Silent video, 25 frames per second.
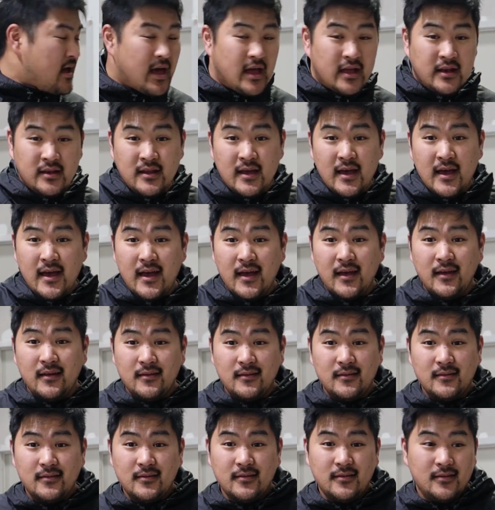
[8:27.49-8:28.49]

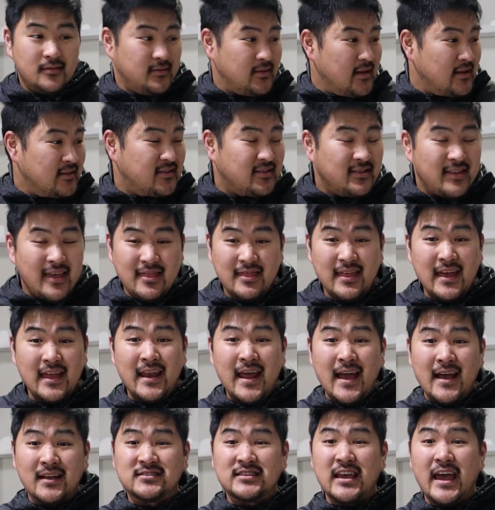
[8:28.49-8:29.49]
and they're
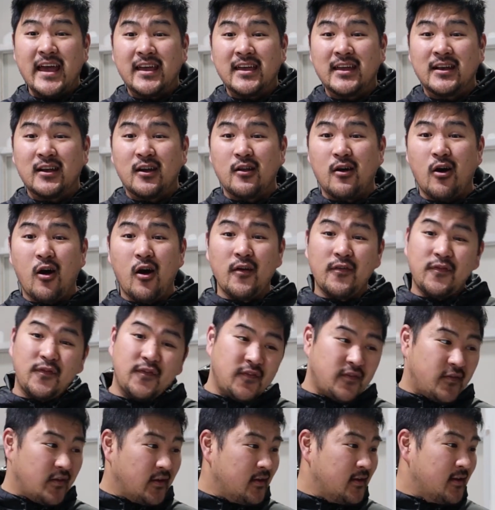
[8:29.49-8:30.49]
now taking it off
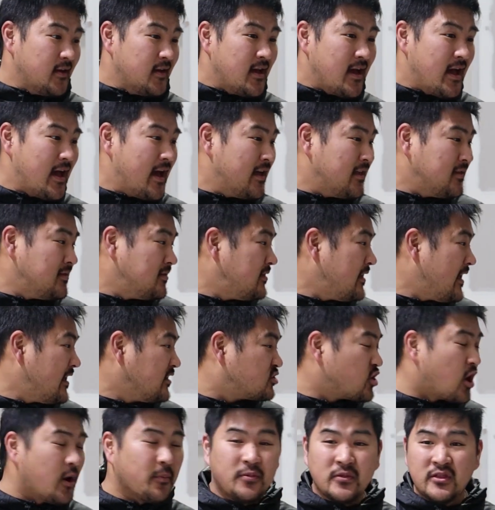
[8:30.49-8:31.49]
and
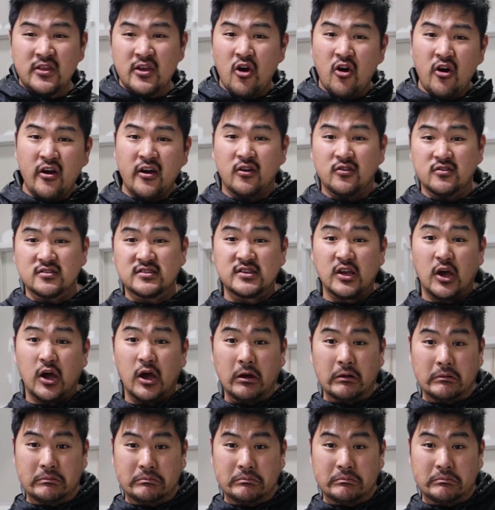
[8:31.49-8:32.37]
they're dropping the oil. So